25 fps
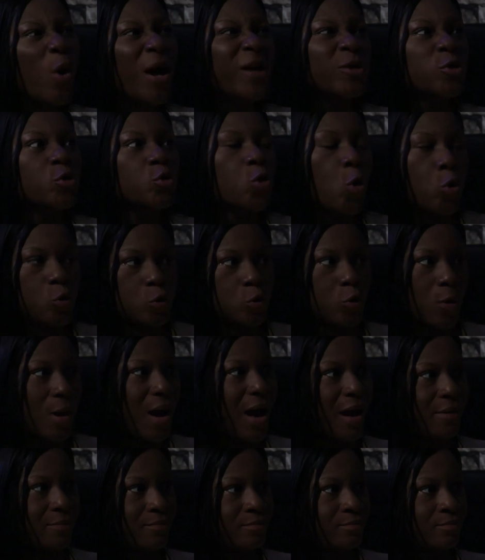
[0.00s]
go and talk to
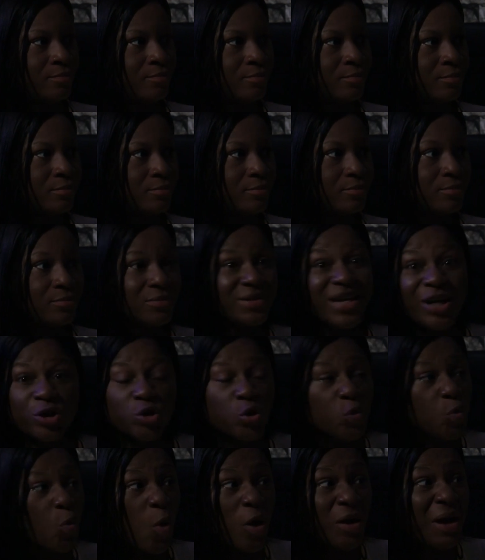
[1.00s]
her. They
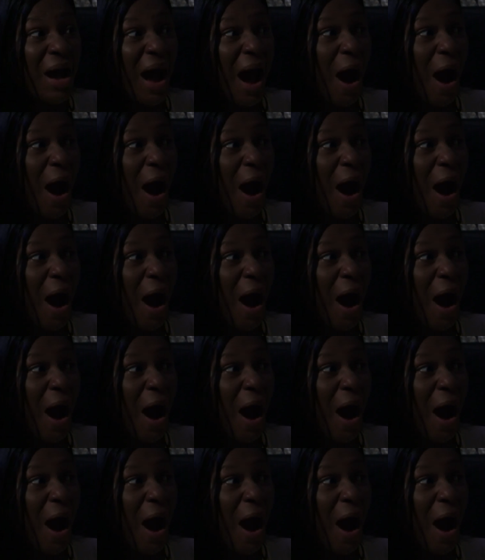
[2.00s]
should warn